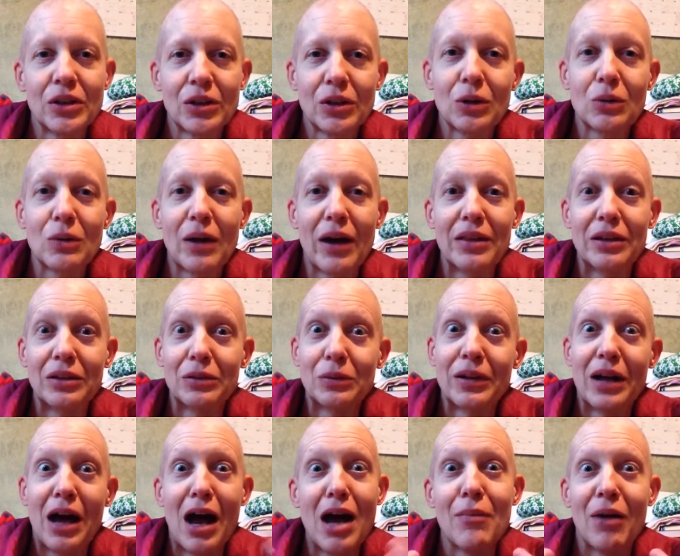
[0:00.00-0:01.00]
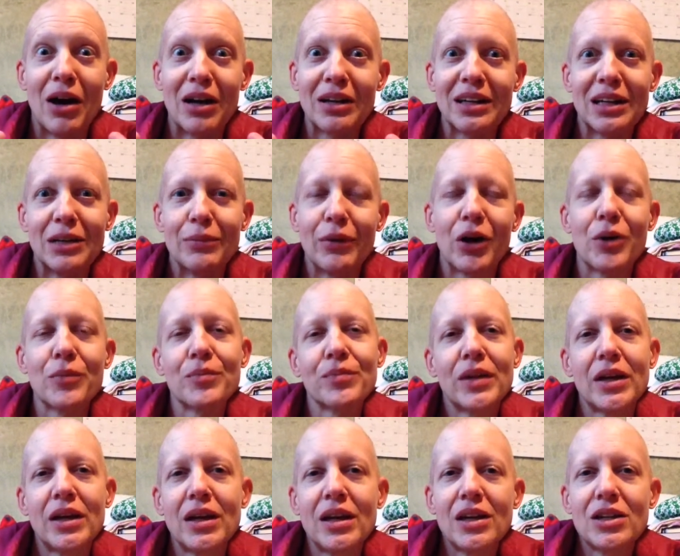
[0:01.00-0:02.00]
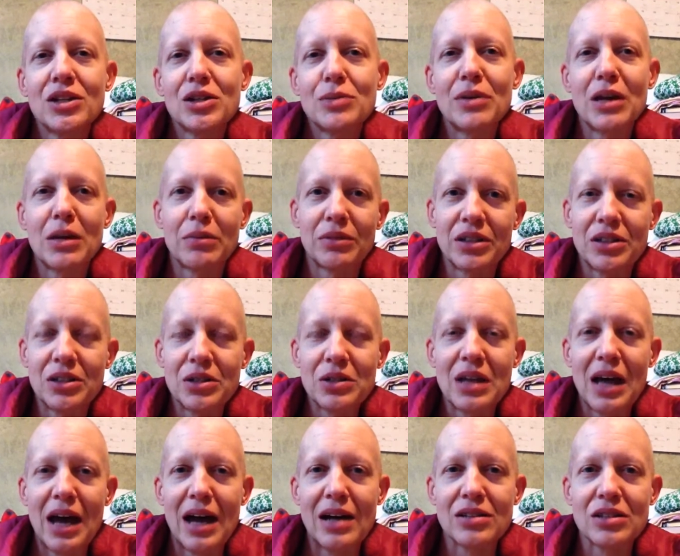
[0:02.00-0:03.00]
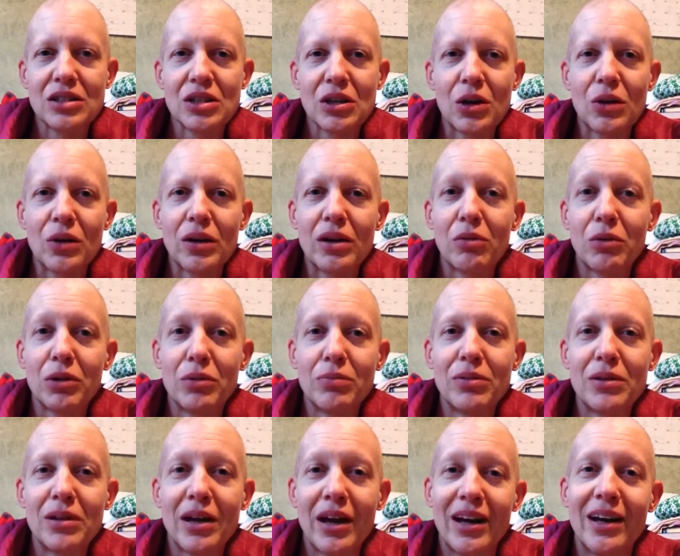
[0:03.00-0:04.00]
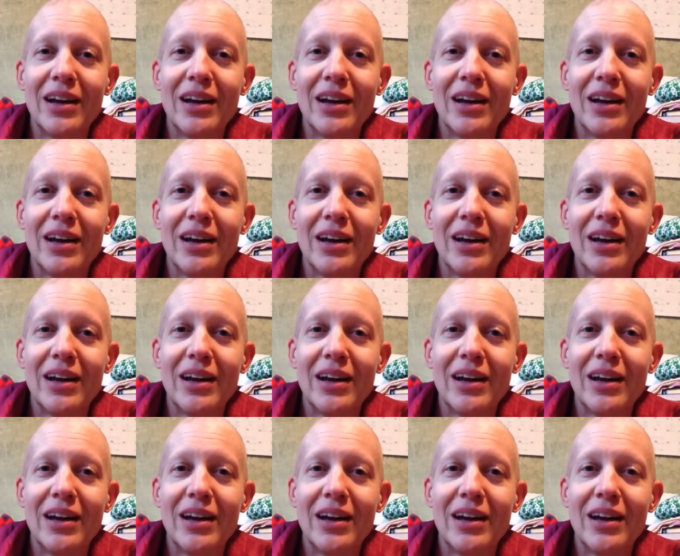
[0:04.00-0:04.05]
or rather when I'm on chemo, to be able to do that. So it would be